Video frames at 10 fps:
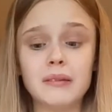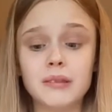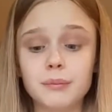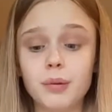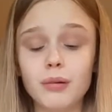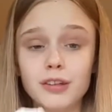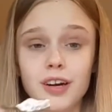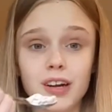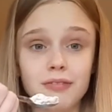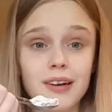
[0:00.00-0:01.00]
Probably turn out
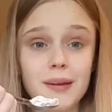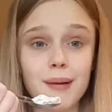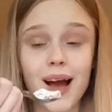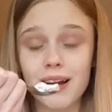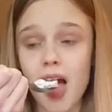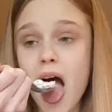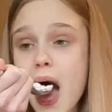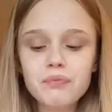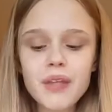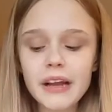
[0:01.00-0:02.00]
really bad.
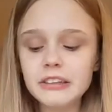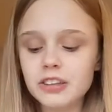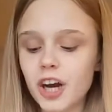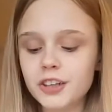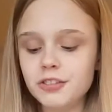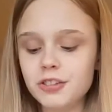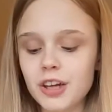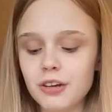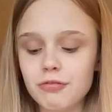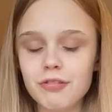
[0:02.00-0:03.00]
It's kind of just like
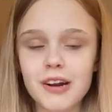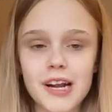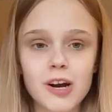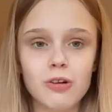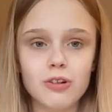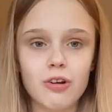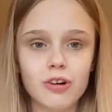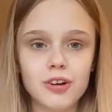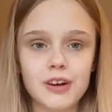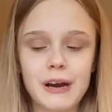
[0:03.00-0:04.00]
really cold yogurt
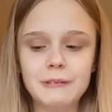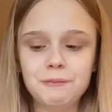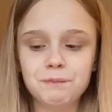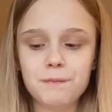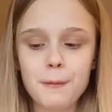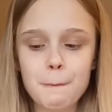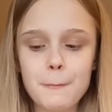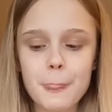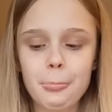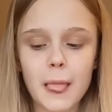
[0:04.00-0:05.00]
now.
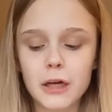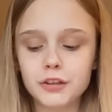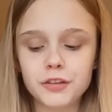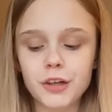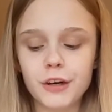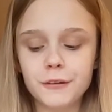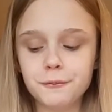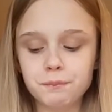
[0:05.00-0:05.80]
So